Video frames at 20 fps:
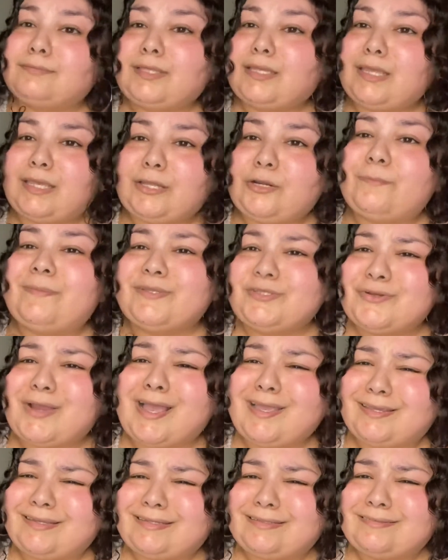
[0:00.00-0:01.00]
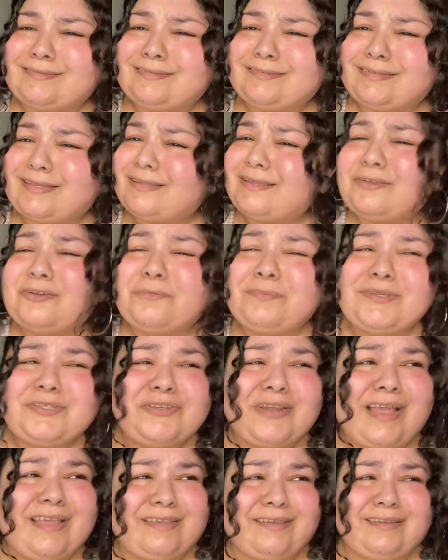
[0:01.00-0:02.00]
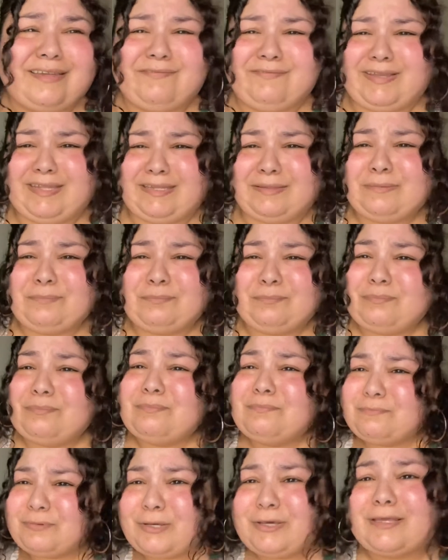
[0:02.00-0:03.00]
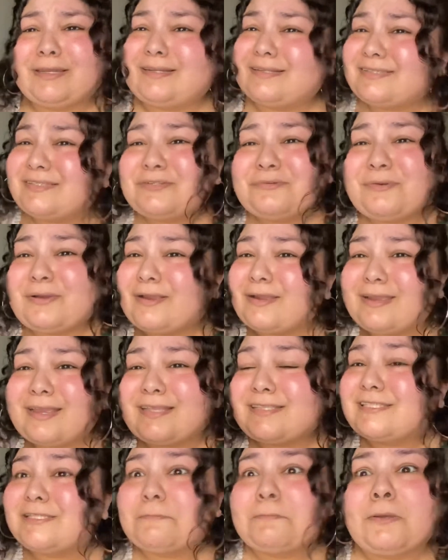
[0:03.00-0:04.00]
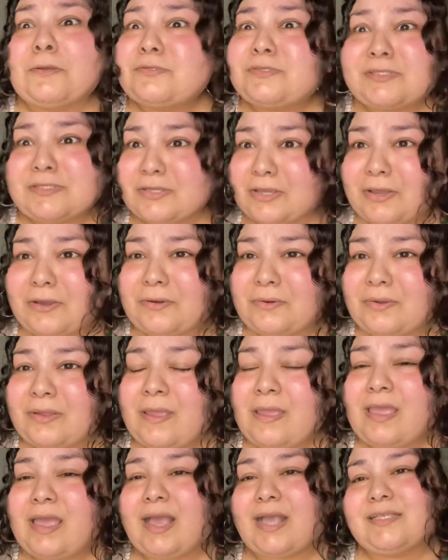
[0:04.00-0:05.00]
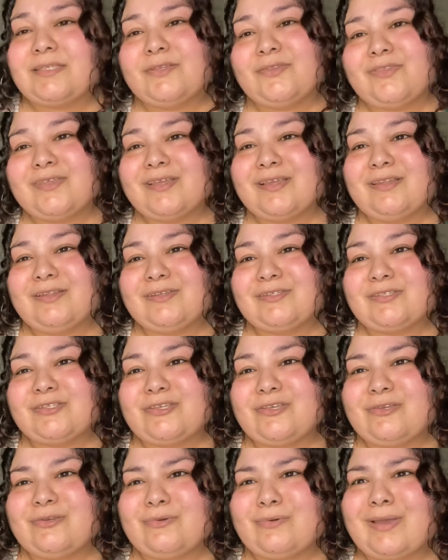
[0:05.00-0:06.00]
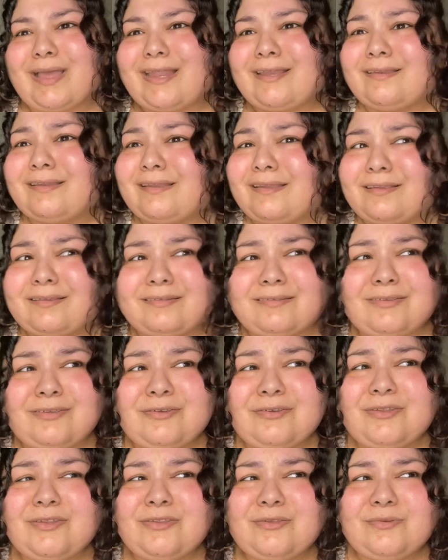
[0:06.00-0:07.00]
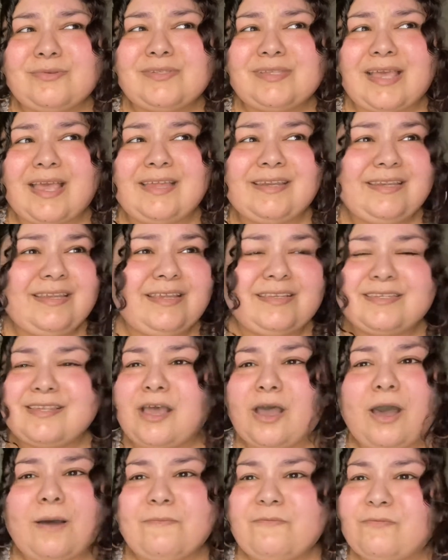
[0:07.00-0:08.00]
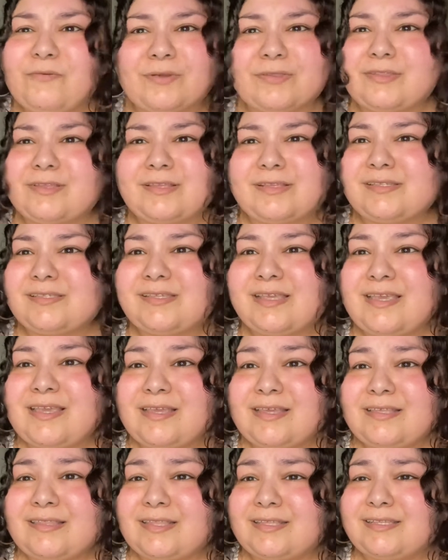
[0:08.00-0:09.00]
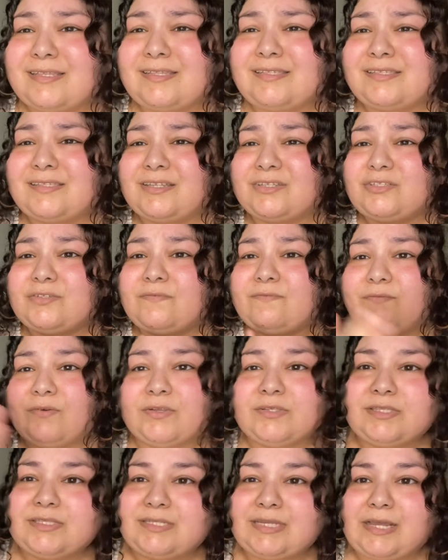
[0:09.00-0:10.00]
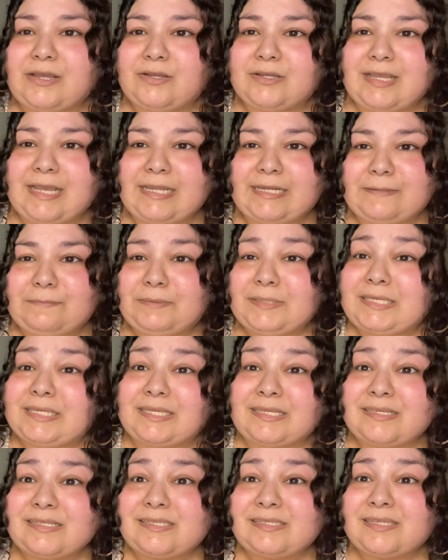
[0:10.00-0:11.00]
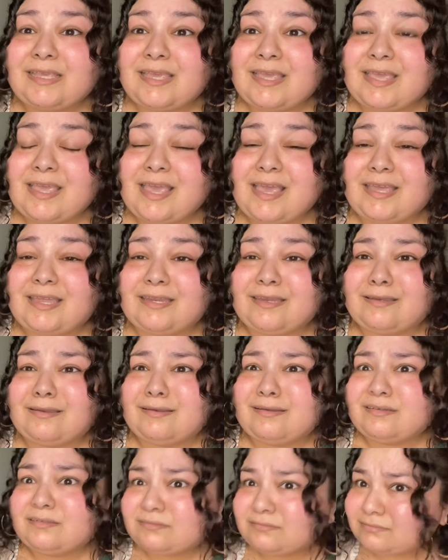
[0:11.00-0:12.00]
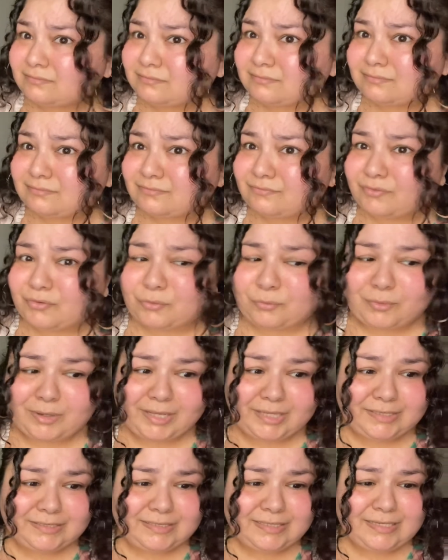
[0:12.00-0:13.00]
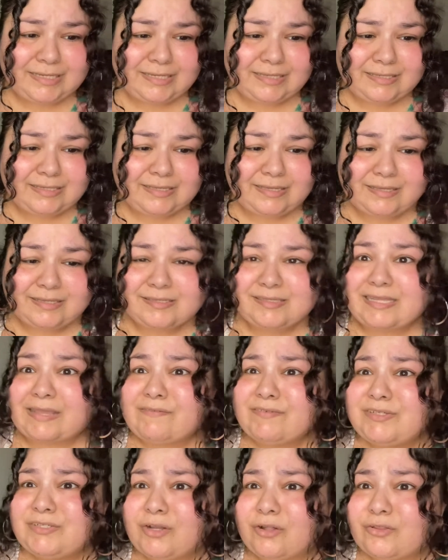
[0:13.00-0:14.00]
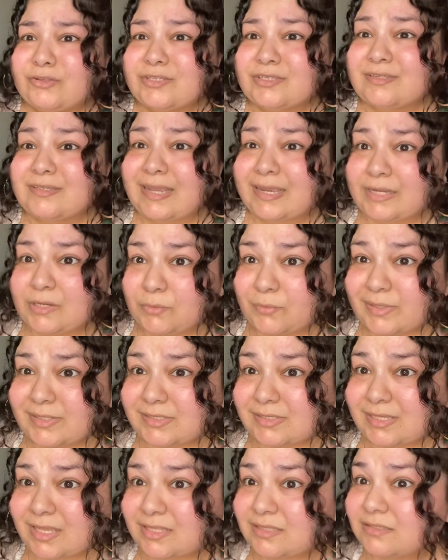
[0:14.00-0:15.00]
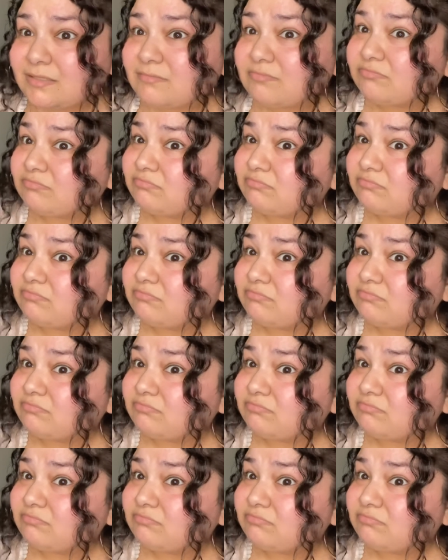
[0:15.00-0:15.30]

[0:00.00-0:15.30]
it'll be dragging. It'll be dragging if I put it to where it's supposed to go. I still think it looks cute, and you can use any top for this. This is such a versatile kind of piece, and for what? $7.91?